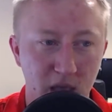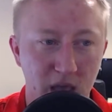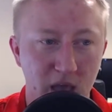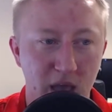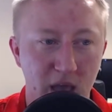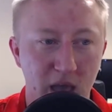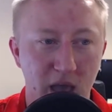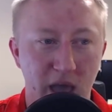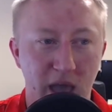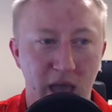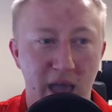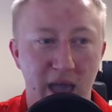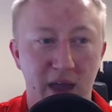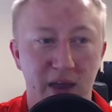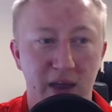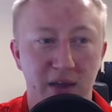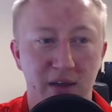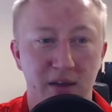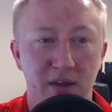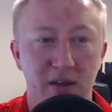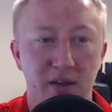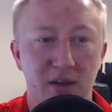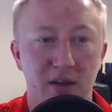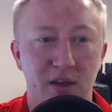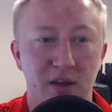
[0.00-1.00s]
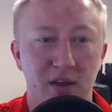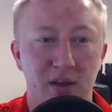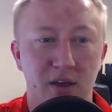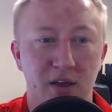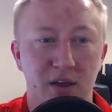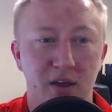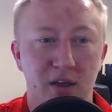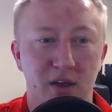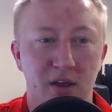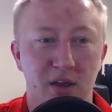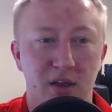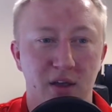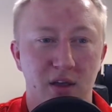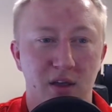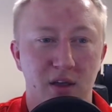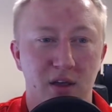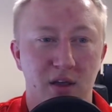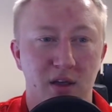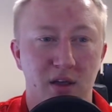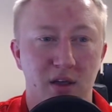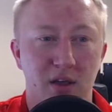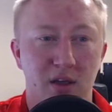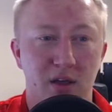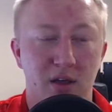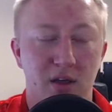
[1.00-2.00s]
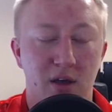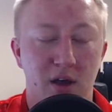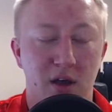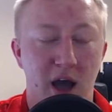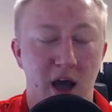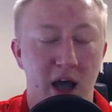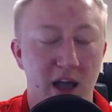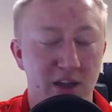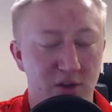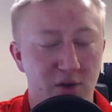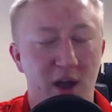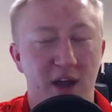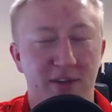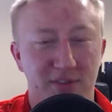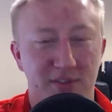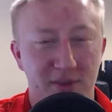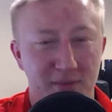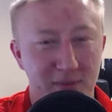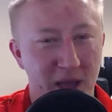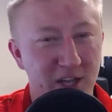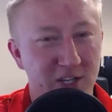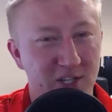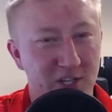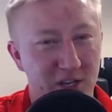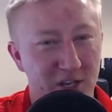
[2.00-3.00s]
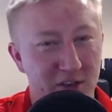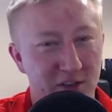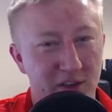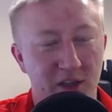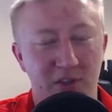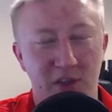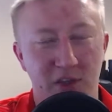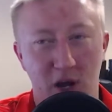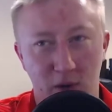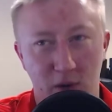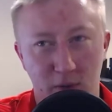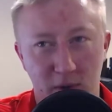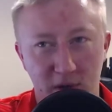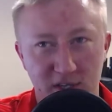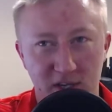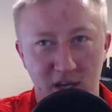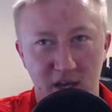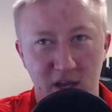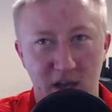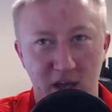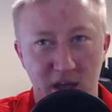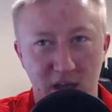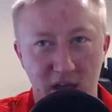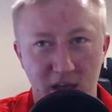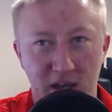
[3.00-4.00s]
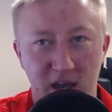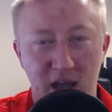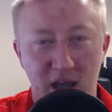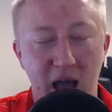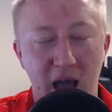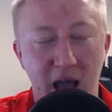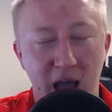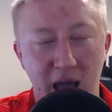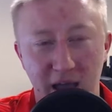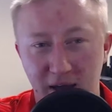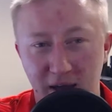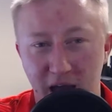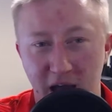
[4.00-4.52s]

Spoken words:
And I do have to mention that there was a guy,